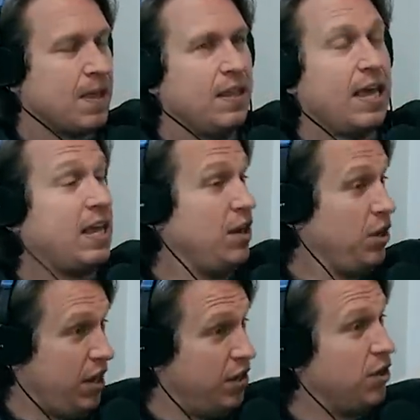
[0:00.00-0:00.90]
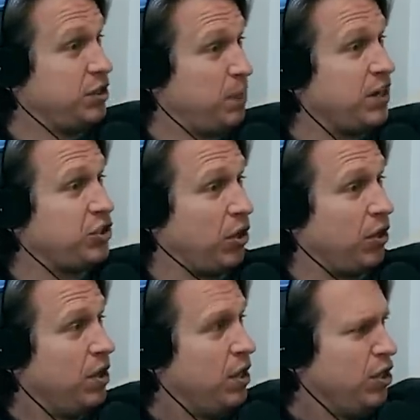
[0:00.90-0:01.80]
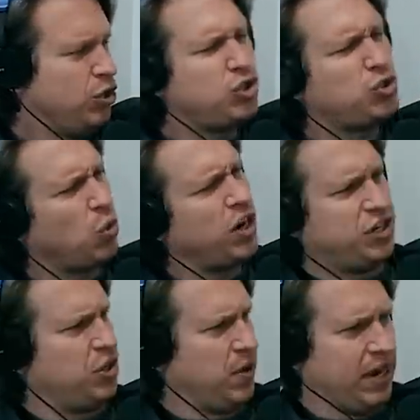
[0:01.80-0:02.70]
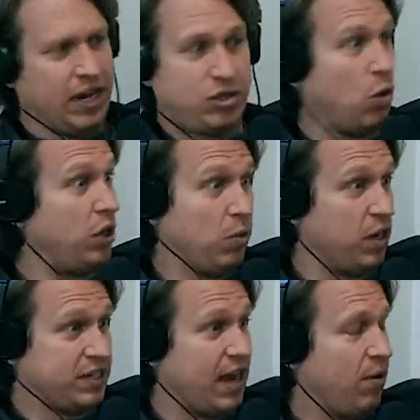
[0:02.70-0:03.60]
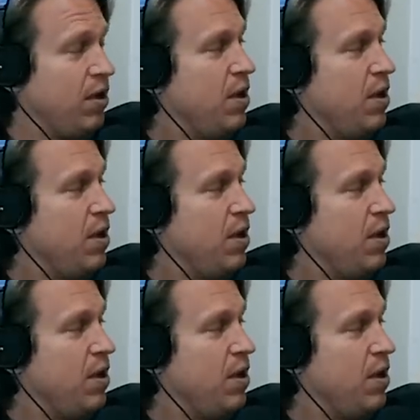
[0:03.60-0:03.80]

like in your special, You sort of do it. It totally works out.